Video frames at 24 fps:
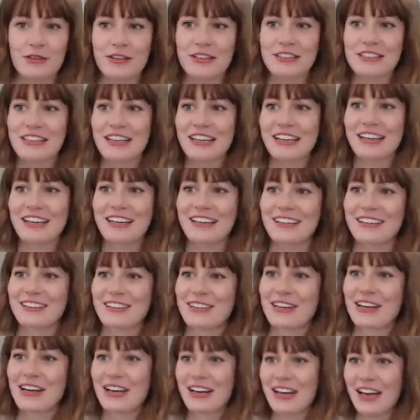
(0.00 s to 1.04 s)
was like
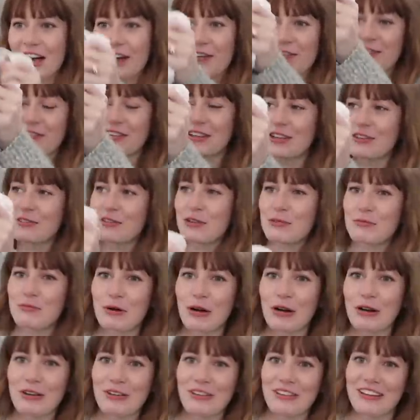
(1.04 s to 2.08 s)
having giving
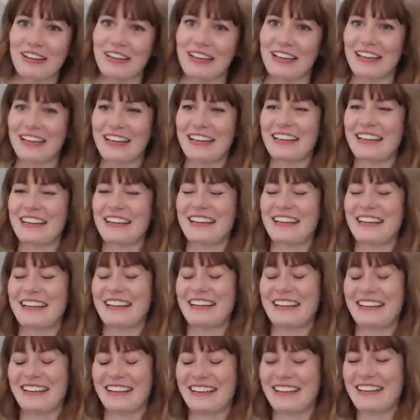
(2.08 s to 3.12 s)
birth
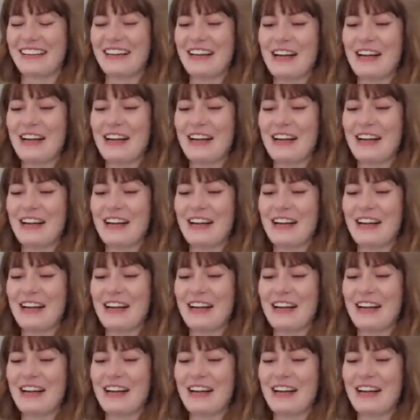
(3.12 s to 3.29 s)
again.